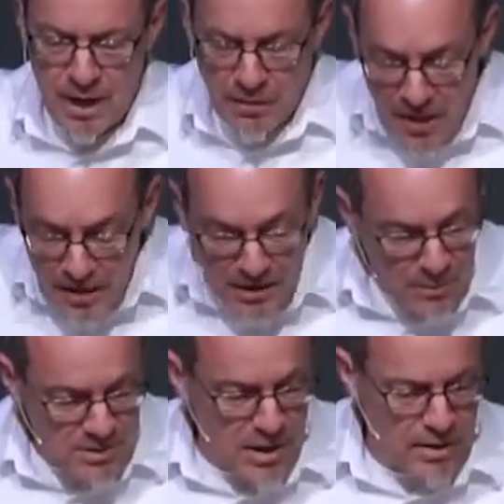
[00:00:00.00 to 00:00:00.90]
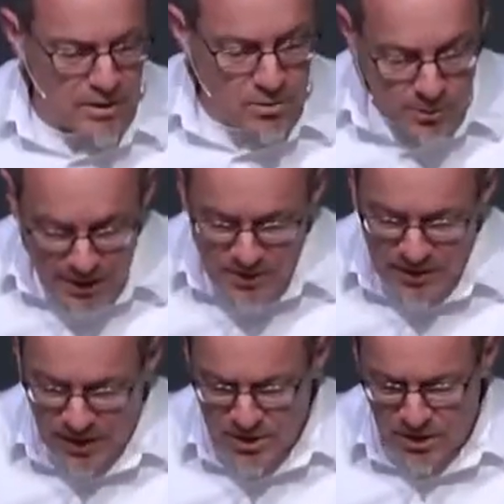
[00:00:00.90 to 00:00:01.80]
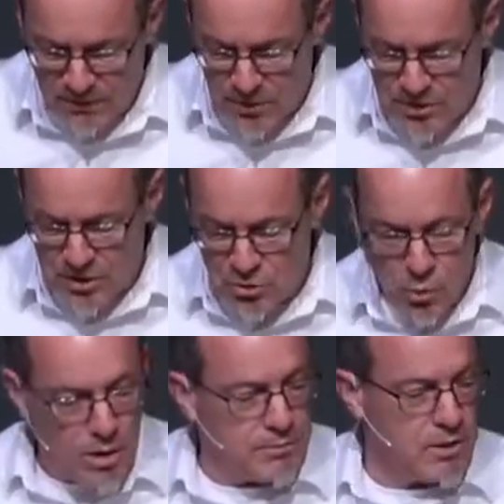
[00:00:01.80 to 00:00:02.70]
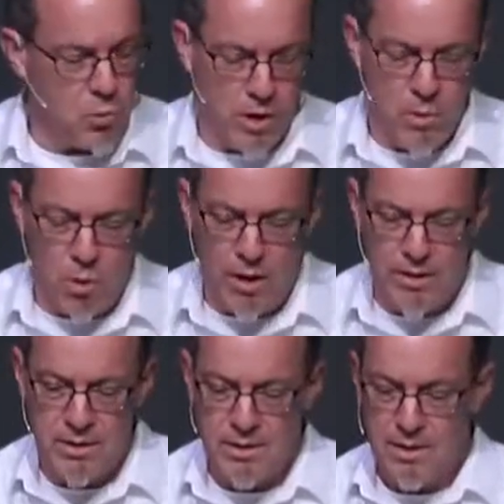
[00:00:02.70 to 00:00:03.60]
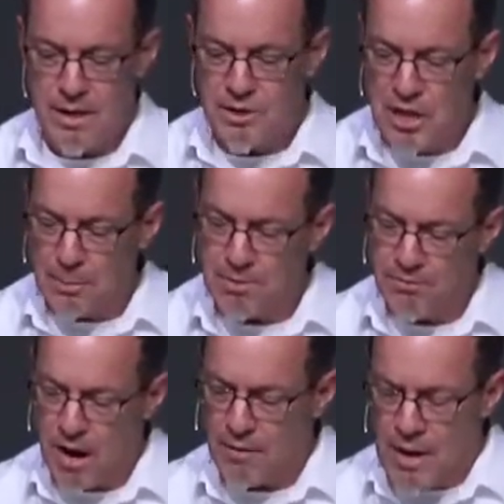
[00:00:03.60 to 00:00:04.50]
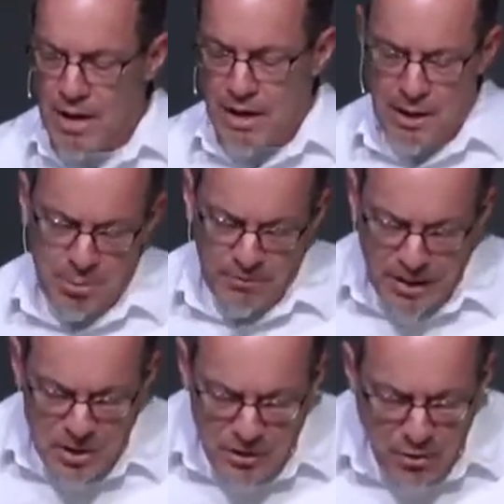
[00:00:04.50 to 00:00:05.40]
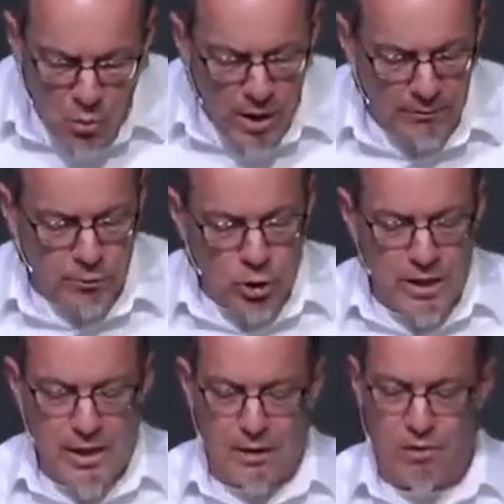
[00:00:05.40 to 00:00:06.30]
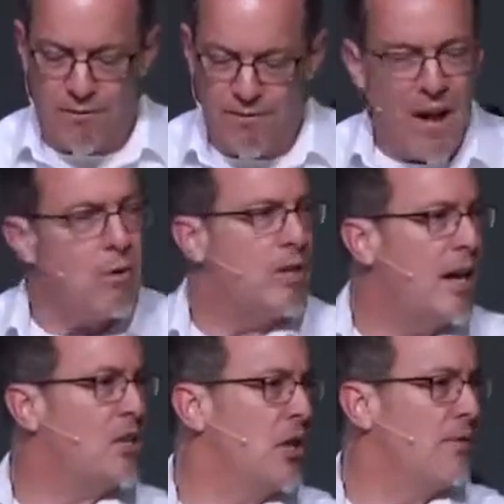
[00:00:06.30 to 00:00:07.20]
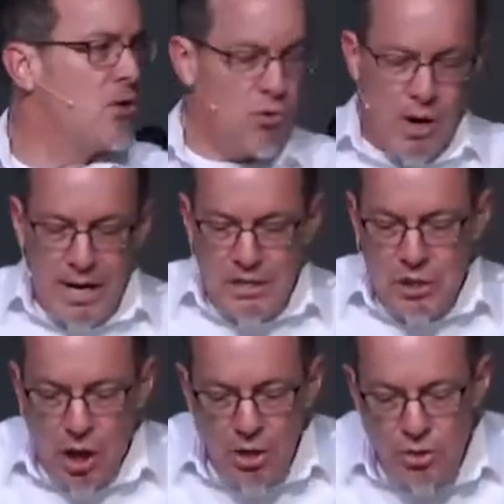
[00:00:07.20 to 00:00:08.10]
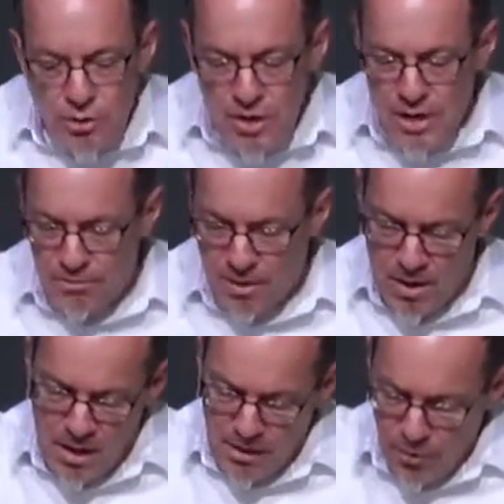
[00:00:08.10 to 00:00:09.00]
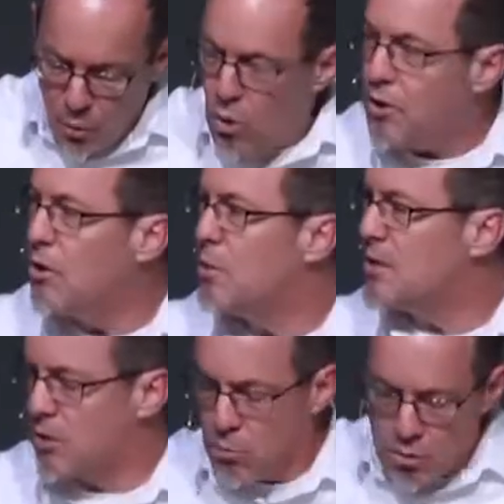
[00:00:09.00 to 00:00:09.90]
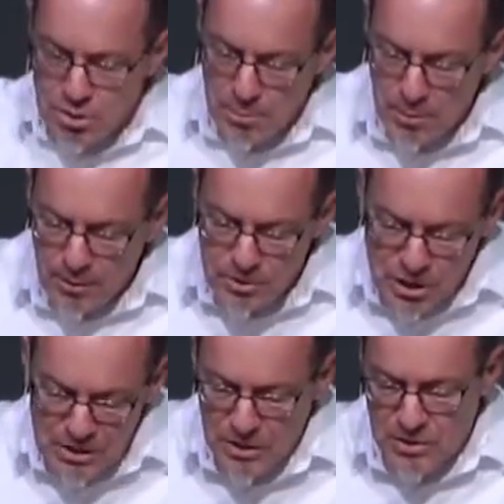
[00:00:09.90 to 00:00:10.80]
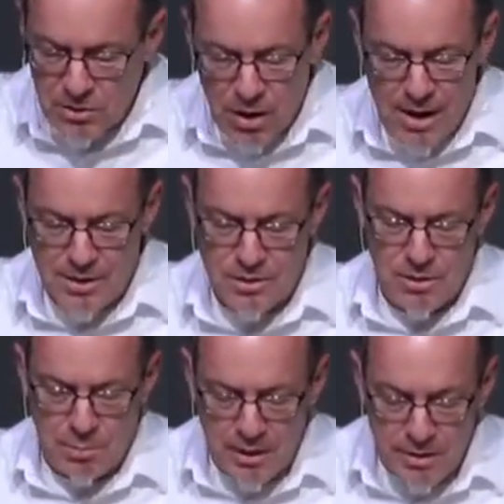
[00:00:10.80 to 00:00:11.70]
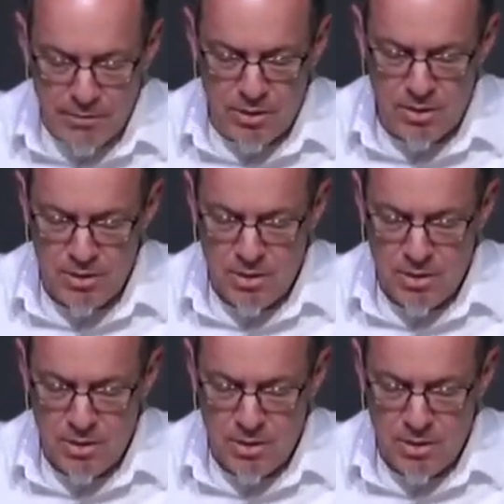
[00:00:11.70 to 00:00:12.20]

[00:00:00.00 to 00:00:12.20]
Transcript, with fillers: And then comes that great section in verses 12 to 21 in chapter 5. And it provides another way of looking at the foundation of grace underneath the one who is the worshiper of Jesus Christ, the believer.